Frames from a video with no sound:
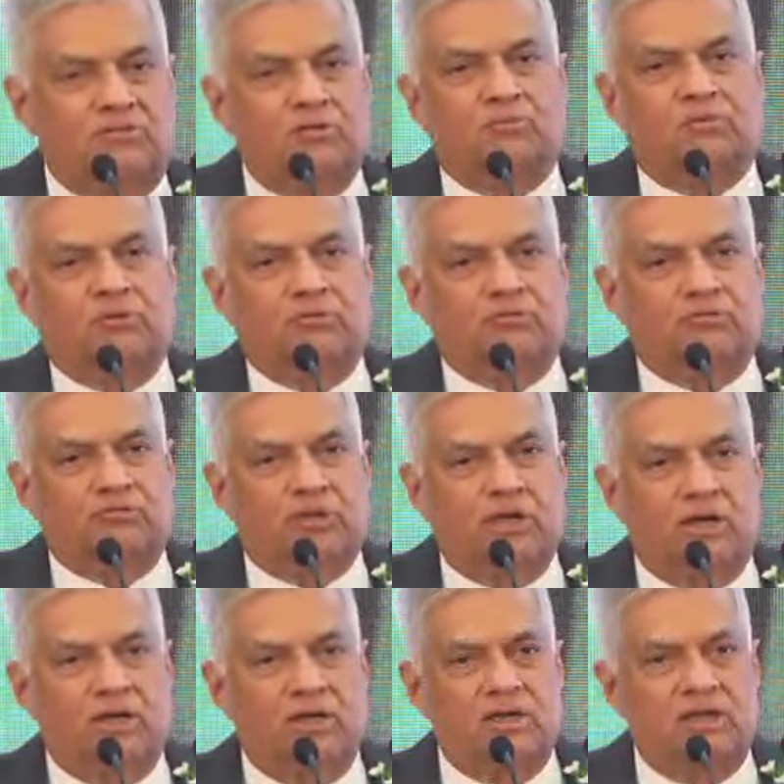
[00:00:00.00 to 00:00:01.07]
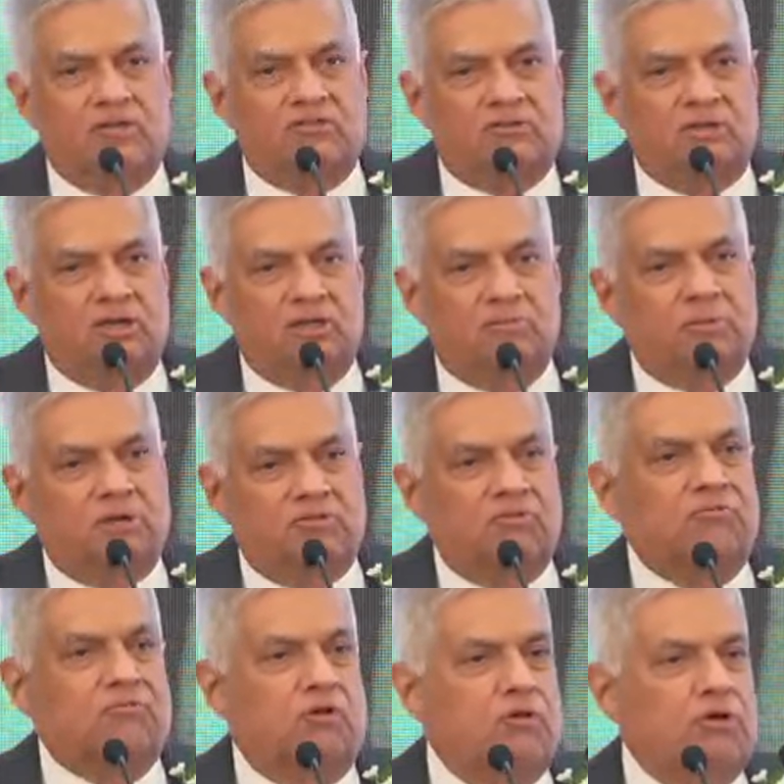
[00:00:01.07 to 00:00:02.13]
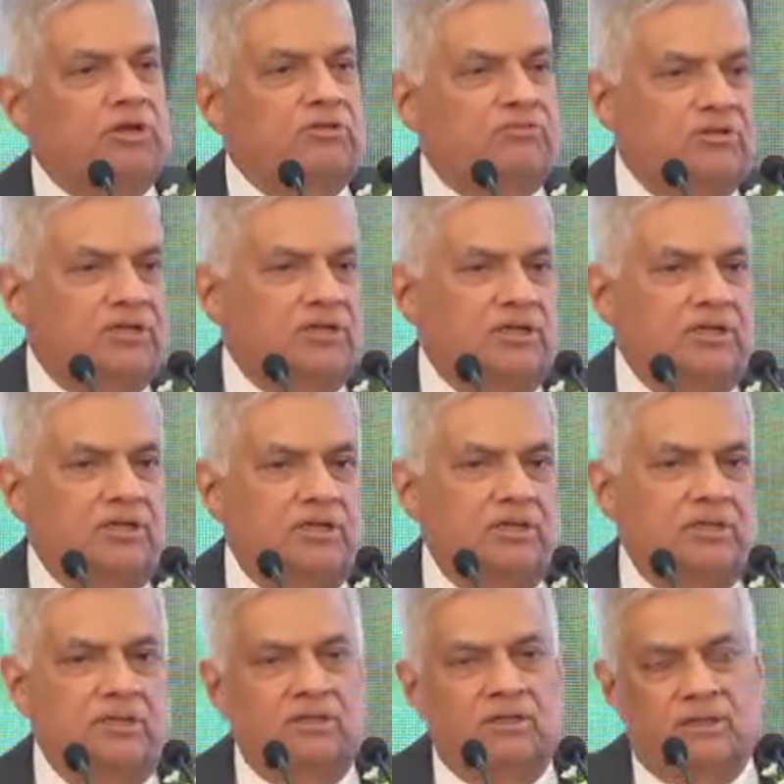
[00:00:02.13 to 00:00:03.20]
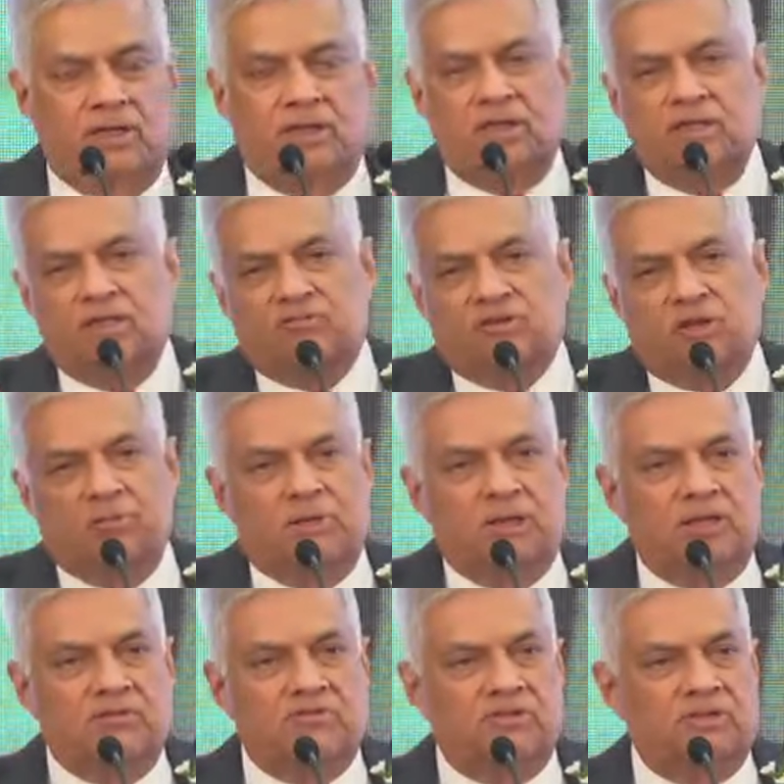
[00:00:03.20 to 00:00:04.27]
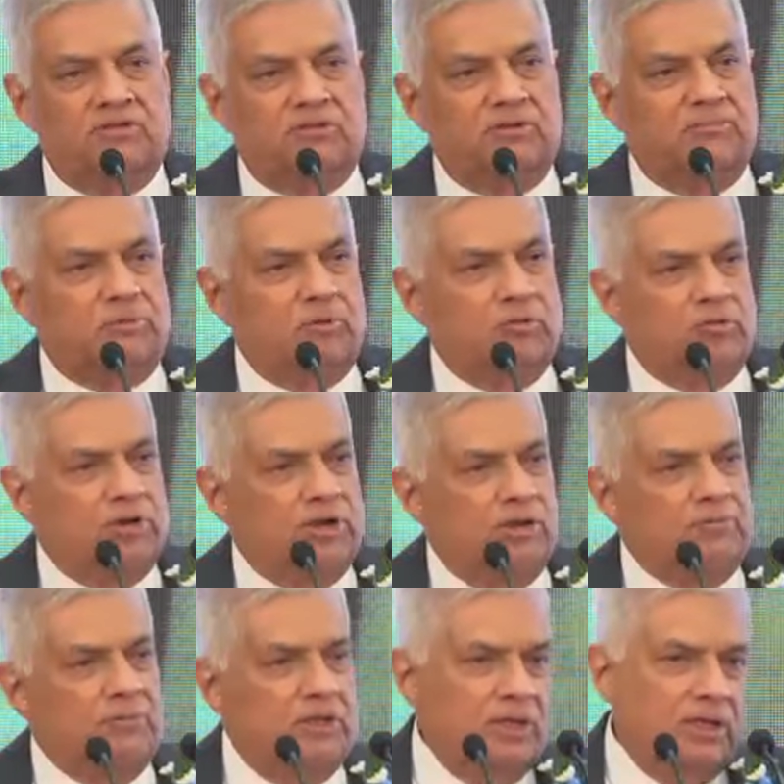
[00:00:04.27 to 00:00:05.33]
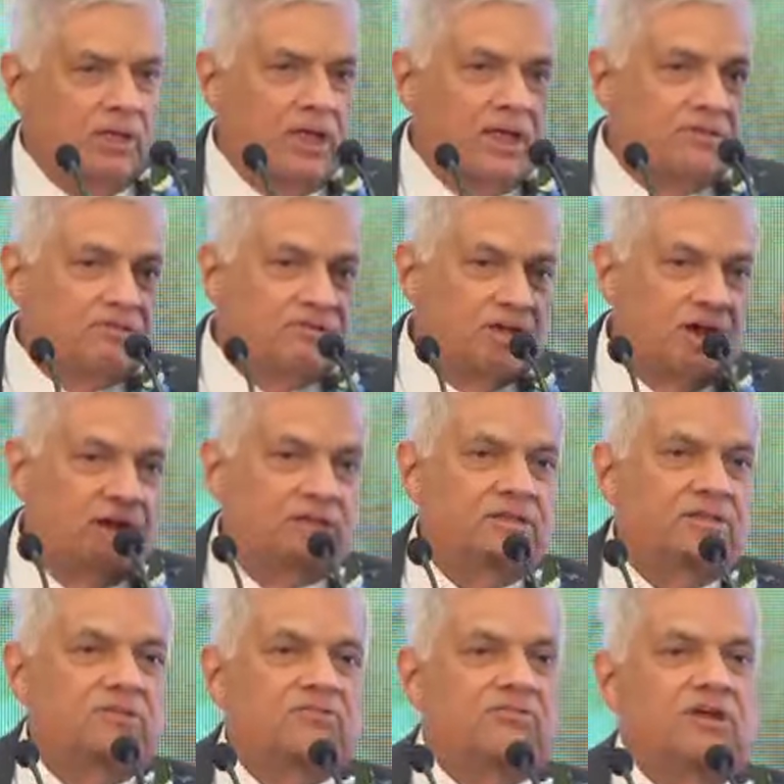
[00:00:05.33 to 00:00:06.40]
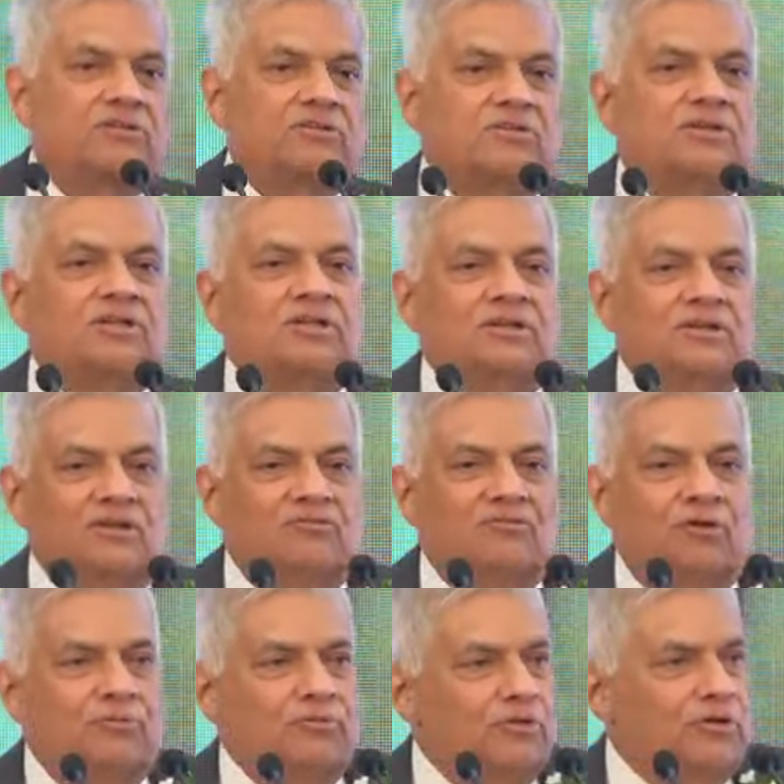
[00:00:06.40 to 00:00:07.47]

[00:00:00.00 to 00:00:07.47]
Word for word: supposed to start next year, but we've already set it, getting the stabilization program and starting the structural reforms